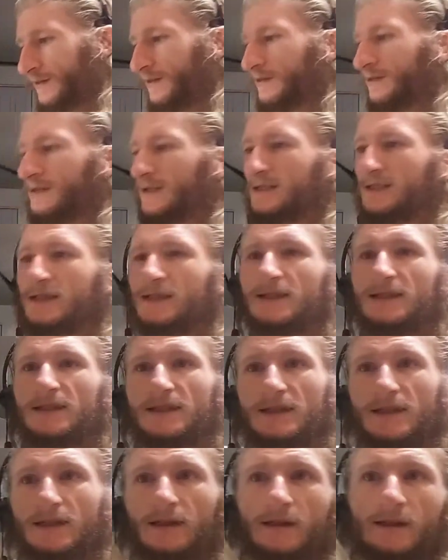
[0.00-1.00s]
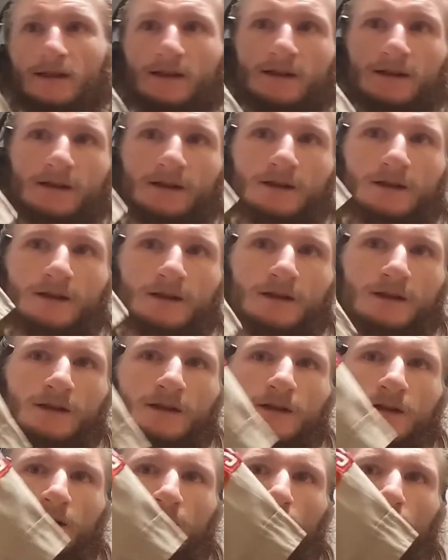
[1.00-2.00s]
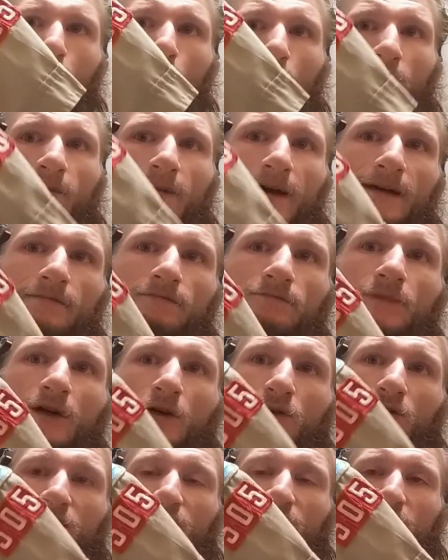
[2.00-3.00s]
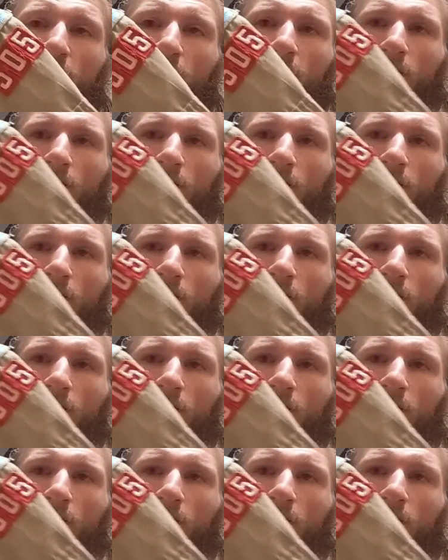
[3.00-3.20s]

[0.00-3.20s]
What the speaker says: this is one of my most